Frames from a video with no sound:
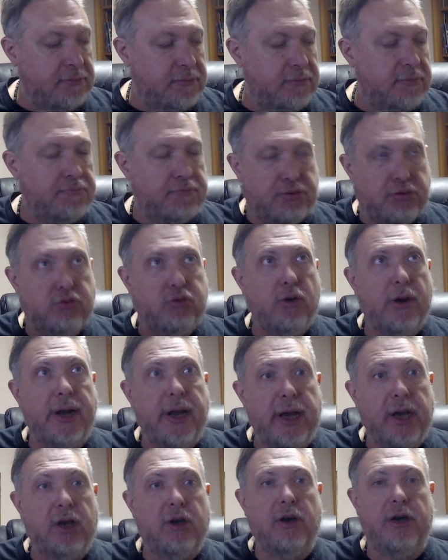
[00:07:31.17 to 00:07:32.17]

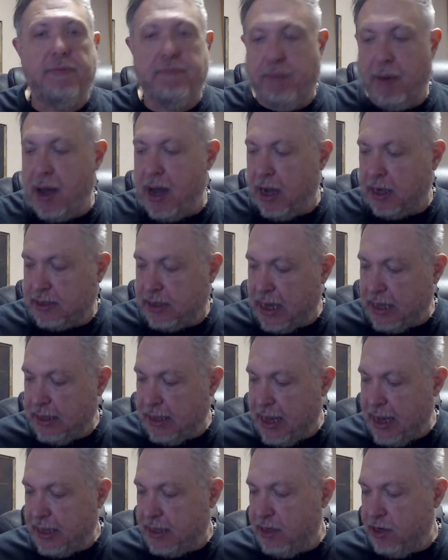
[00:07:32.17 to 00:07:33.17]
Pretty good box. I
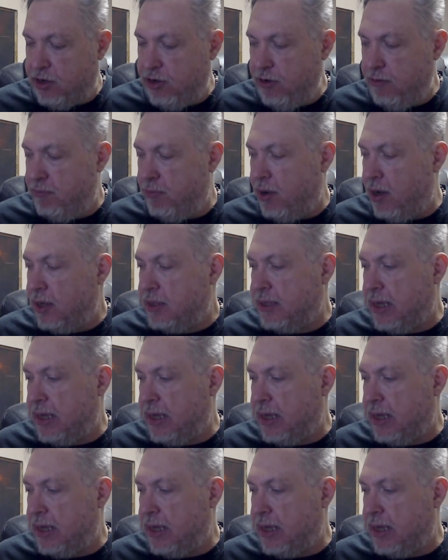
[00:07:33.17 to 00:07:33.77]
like the 2 books.